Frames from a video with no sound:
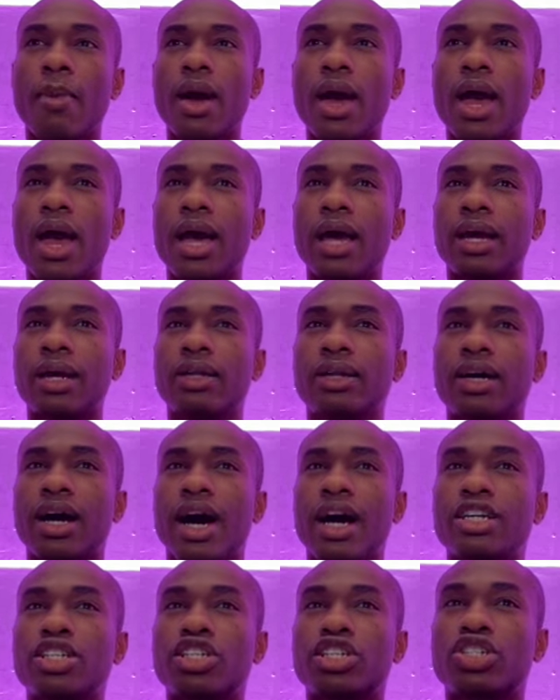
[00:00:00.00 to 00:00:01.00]
and
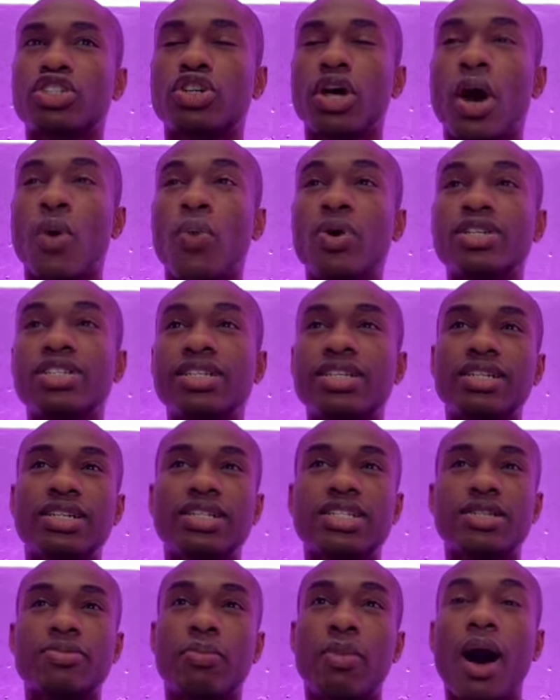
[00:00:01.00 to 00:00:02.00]
I just I wasn't in the
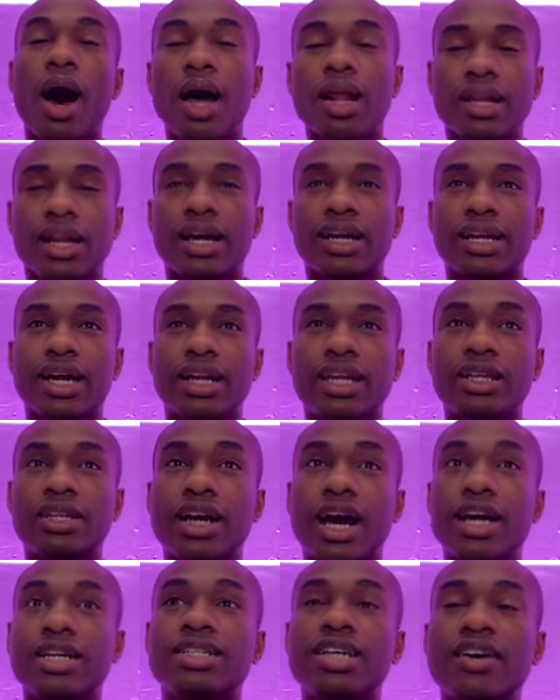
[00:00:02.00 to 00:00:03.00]
spotlight. I didn't.
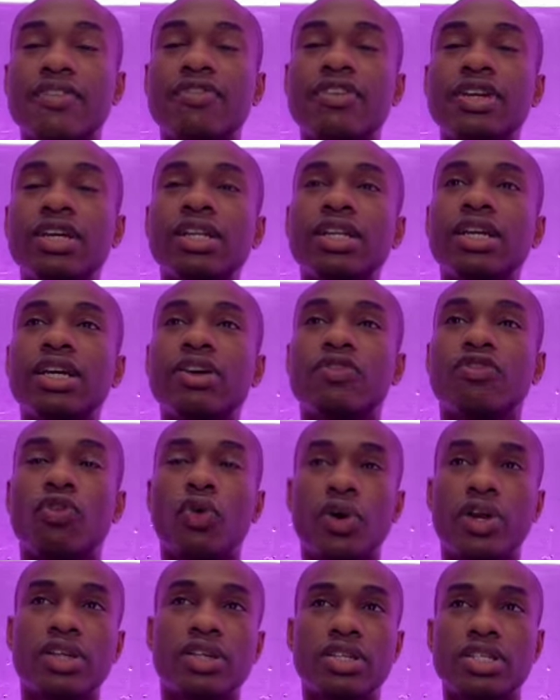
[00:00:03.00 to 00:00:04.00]
I definitely
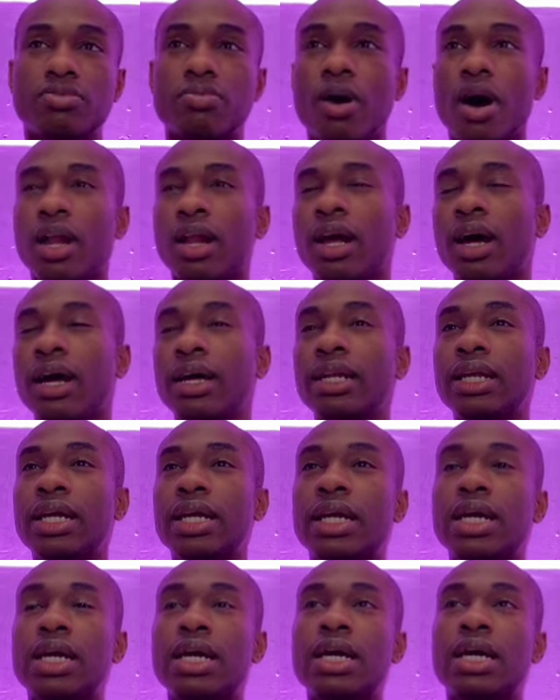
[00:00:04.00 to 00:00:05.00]
avoided the spotlight.
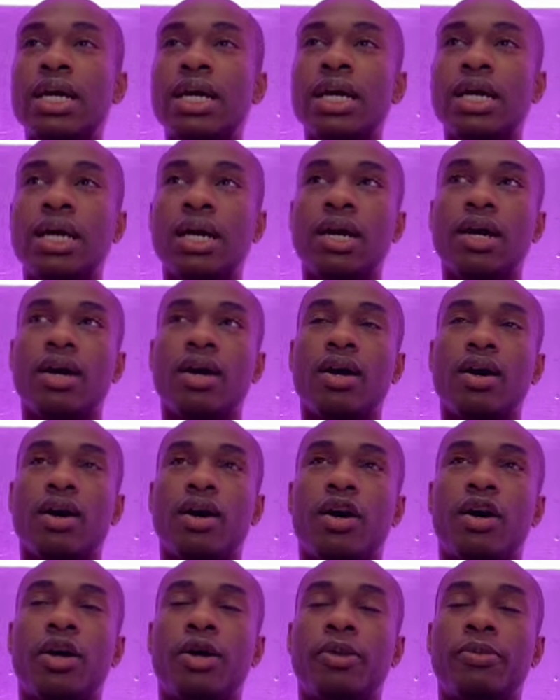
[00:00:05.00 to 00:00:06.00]

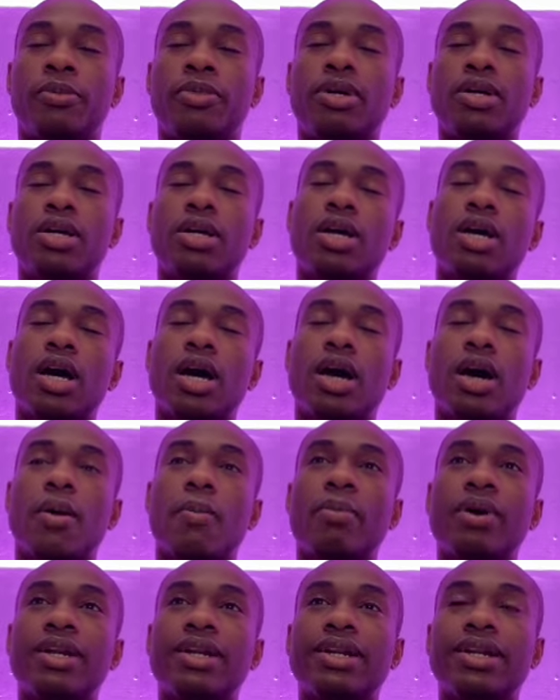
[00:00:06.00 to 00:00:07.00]
Um,
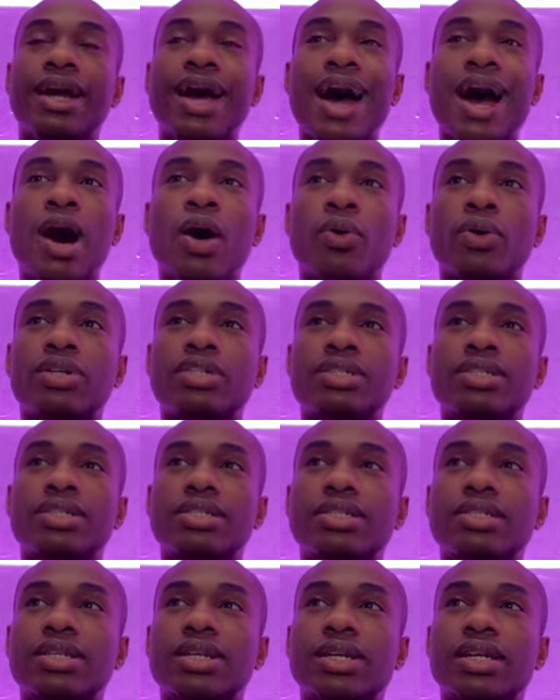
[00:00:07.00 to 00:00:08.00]
but now
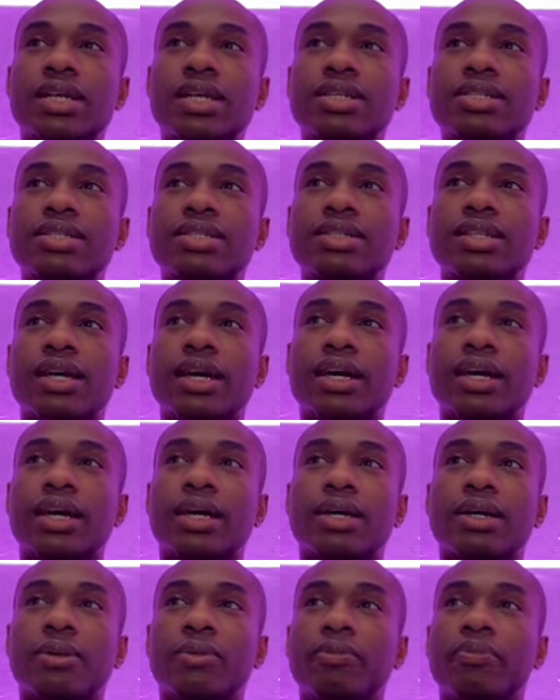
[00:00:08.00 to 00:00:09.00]
it's it's like
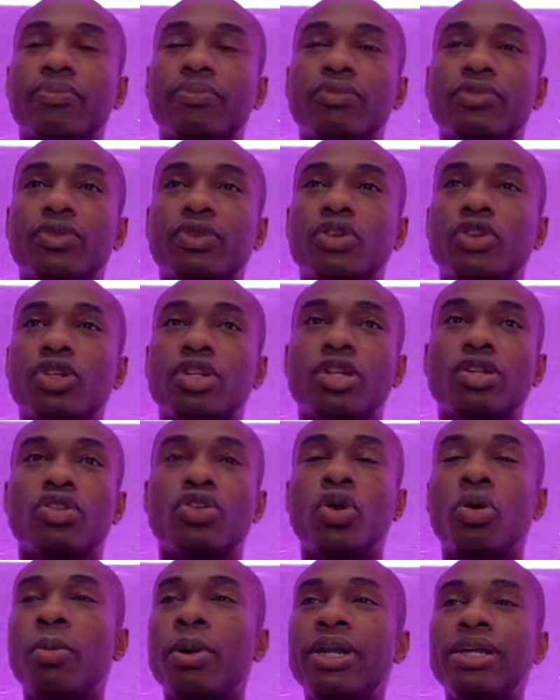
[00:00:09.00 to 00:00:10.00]

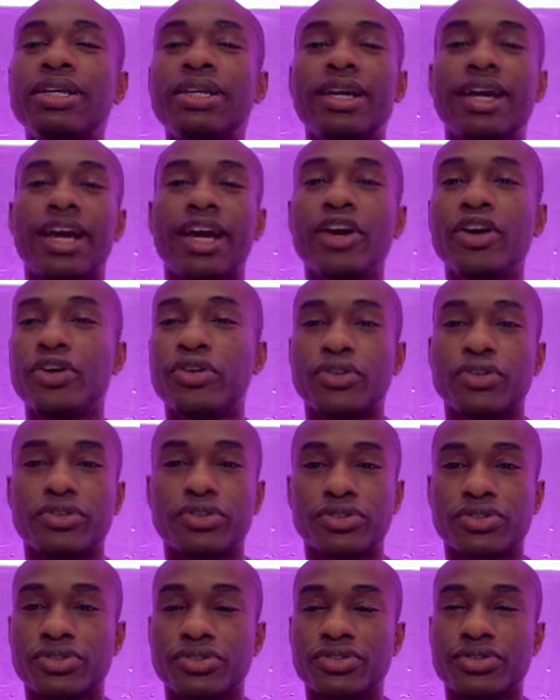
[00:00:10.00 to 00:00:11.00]
nobody
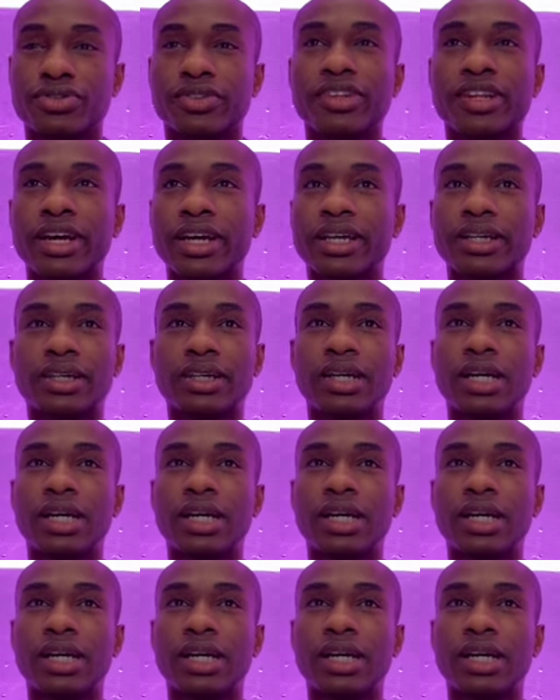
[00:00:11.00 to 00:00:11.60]
cares. Like